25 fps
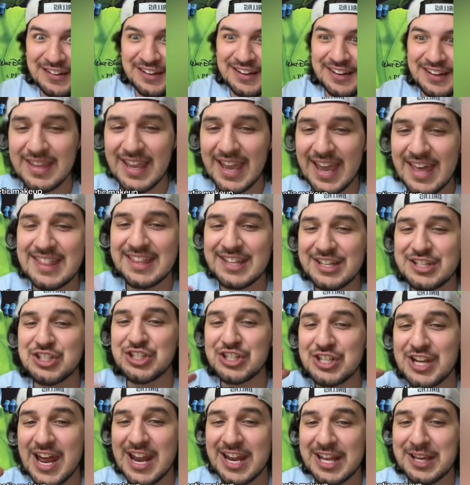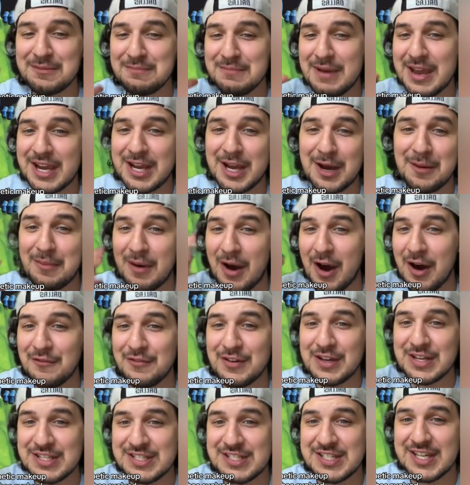And the genetic makeup of
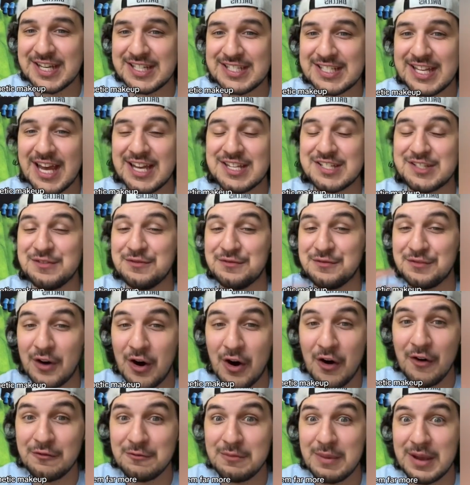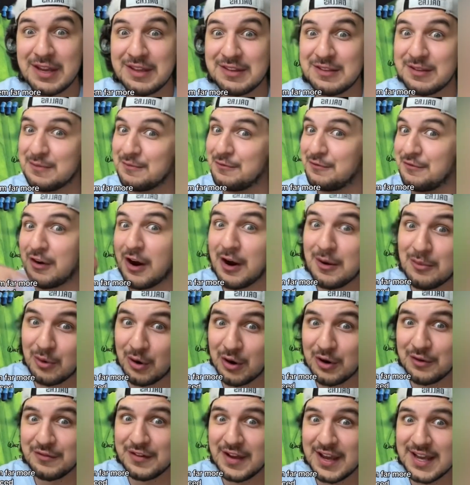insects has evolved, making them far more
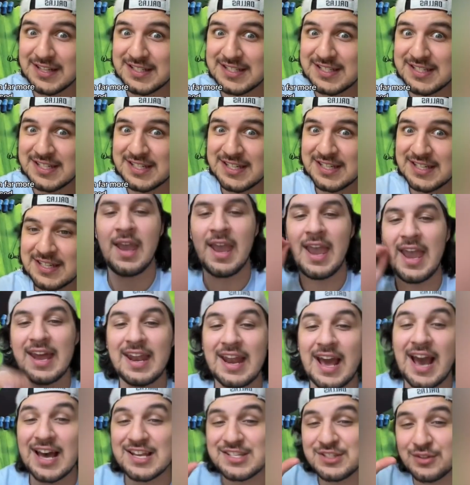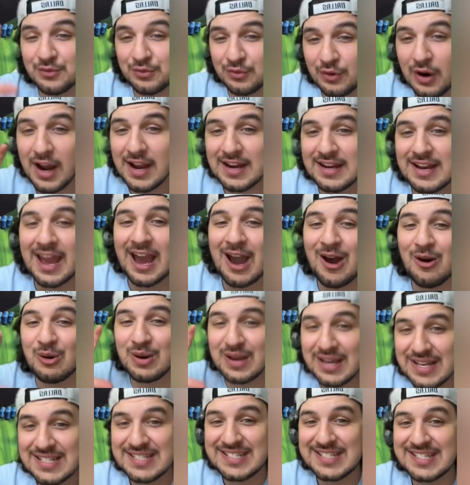advanced. And as of right now,
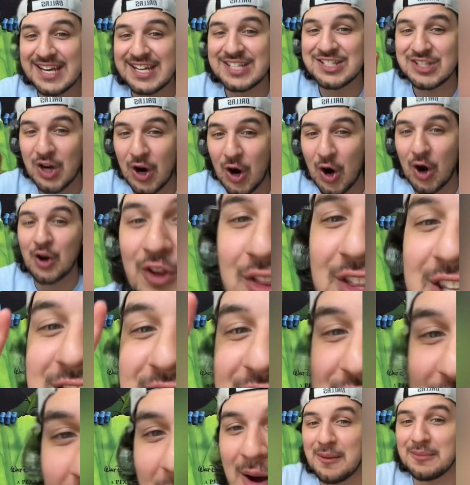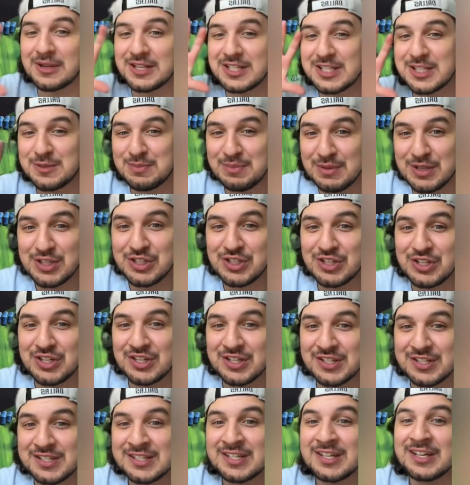insects are the dominant
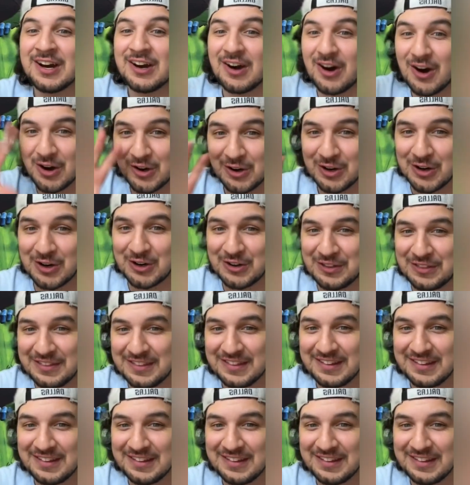species on Earth.